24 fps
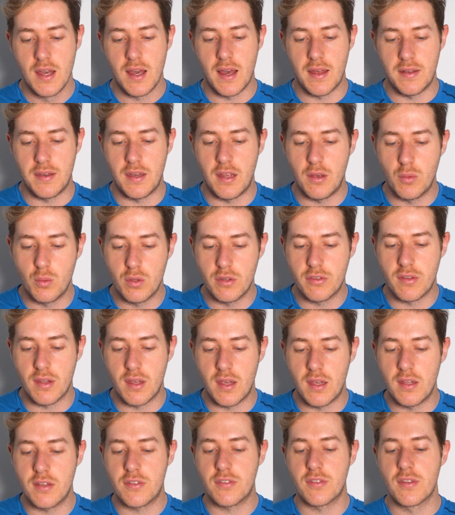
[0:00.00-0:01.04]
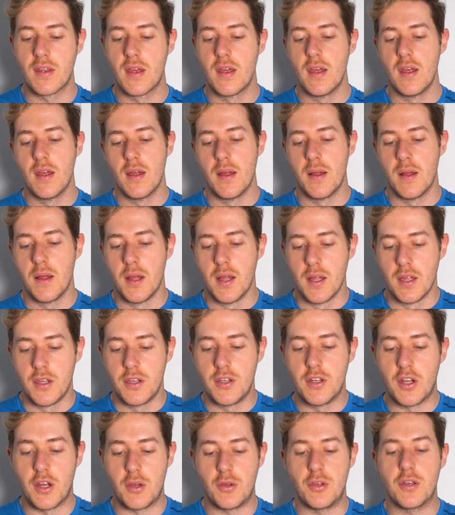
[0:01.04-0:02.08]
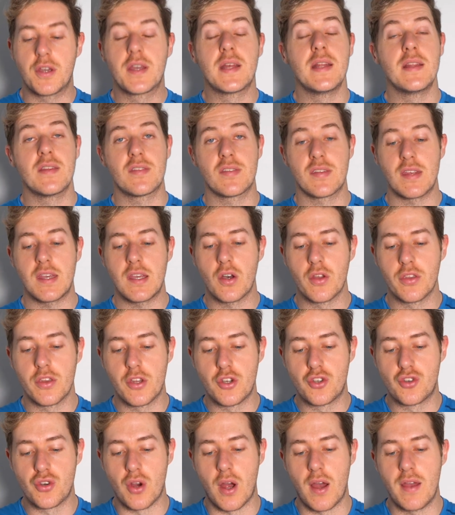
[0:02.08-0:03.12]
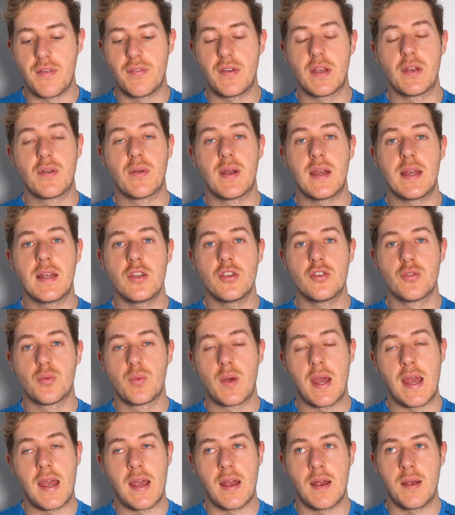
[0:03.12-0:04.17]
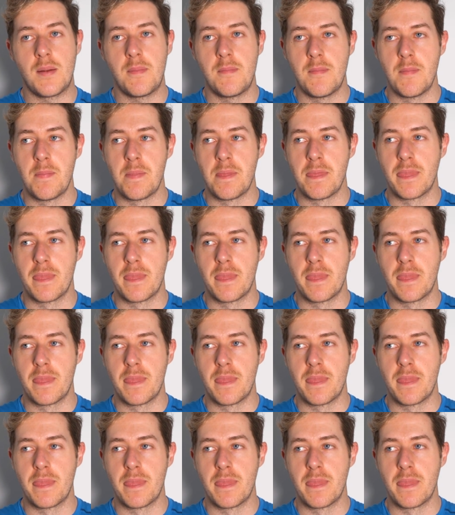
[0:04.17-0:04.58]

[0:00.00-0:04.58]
And you know, you can see on the driving range where